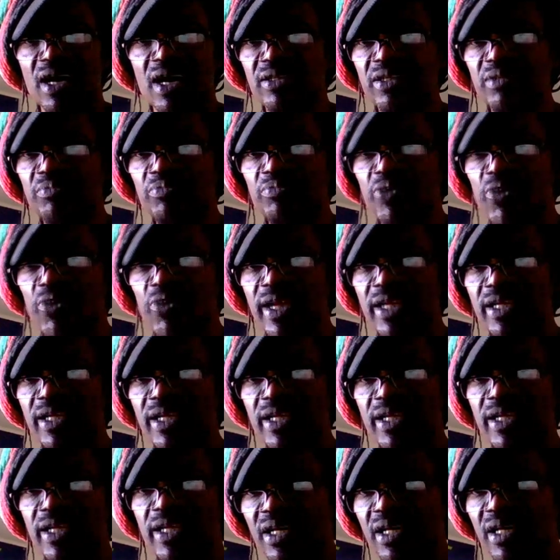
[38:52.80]
Good morning.
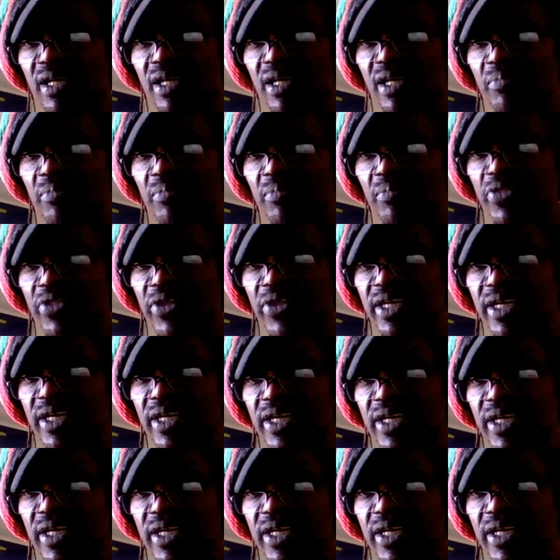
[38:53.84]
Monk Matthias,
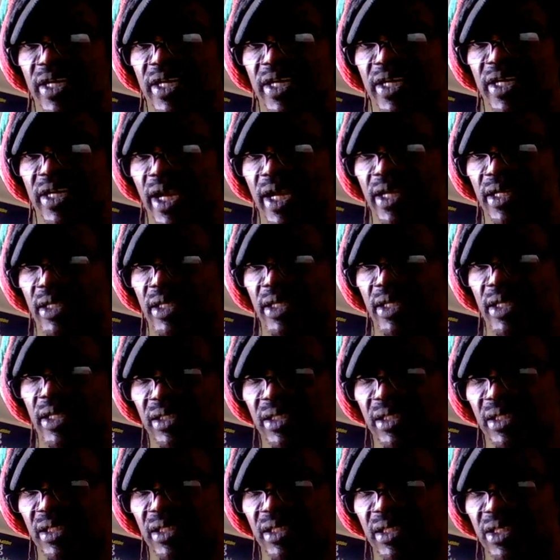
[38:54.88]
good morning.
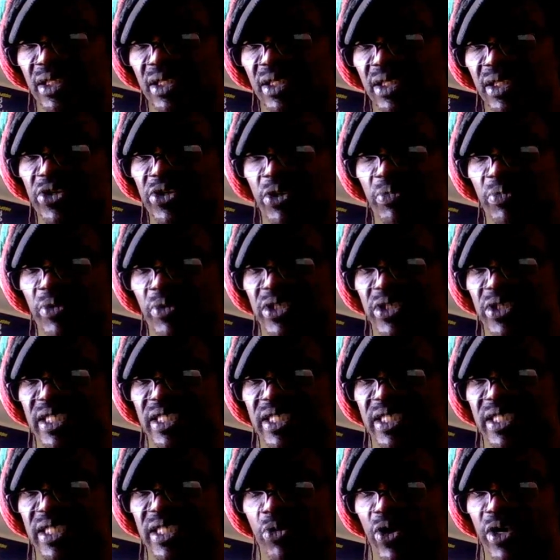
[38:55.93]
Sergio Mertzine,
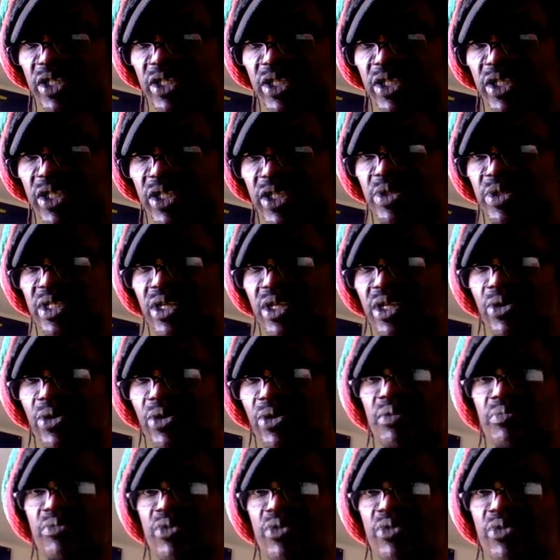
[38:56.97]
good morning. Joshua Stone,
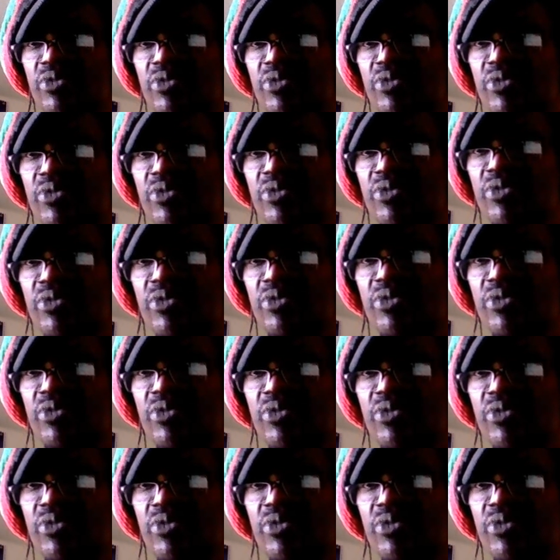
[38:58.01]
good morning. Cass Collin, good
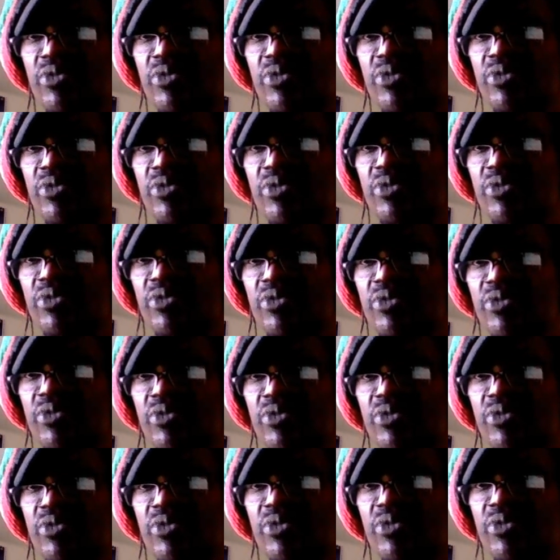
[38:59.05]
morning.
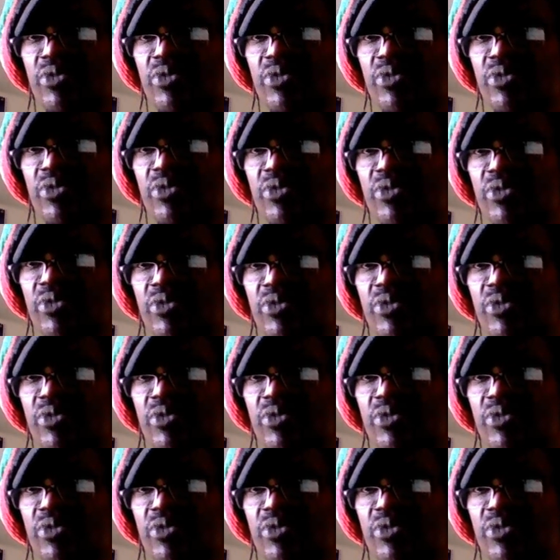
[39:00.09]
Okay.